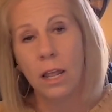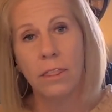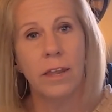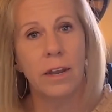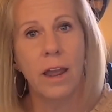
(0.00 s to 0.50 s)

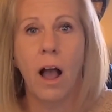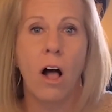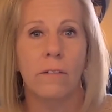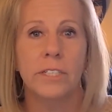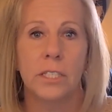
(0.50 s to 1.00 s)
then
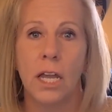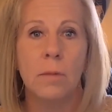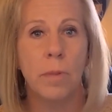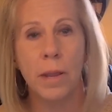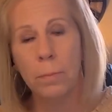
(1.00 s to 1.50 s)
all of a
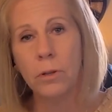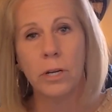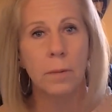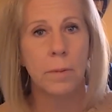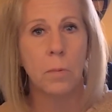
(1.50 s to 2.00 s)
sudden people are
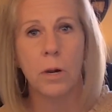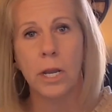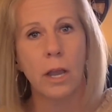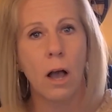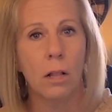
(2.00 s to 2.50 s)
going to be
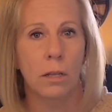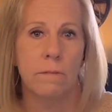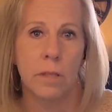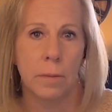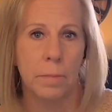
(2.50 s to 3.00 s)
working all
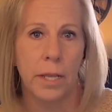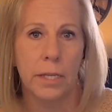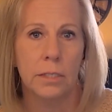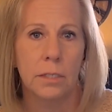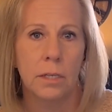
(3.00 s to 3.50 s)
over the
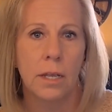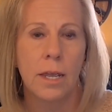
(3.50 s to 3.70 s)
place.